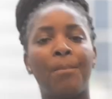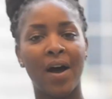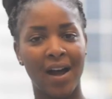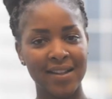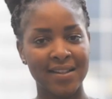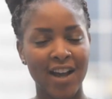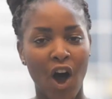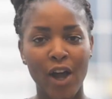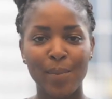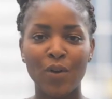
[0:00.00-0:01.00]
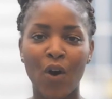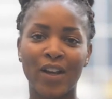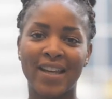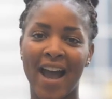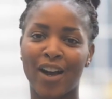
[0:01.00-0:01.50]
But I'm
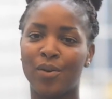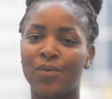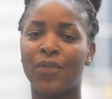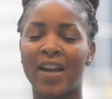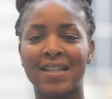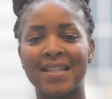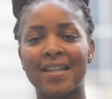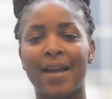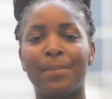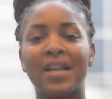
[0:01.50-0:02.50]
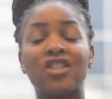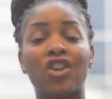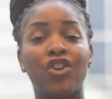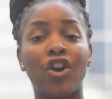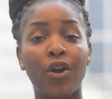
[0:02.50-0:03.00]
not yet convinced it means
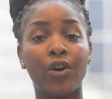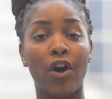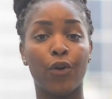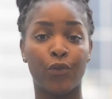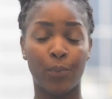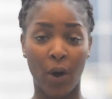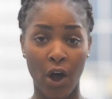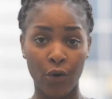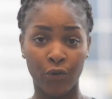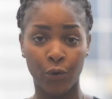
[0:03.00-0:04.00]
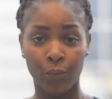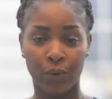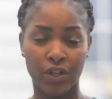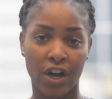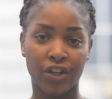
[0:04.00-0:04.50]
a no-go for biofuel
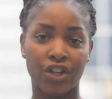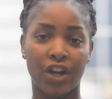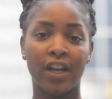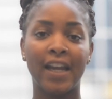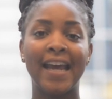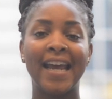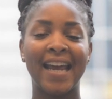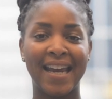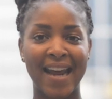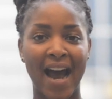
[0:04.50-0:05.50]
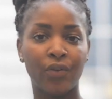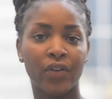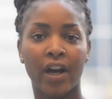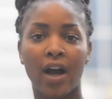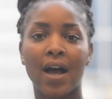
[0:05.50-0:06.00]
production in
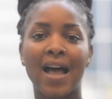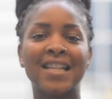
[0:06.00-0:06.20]
Africa,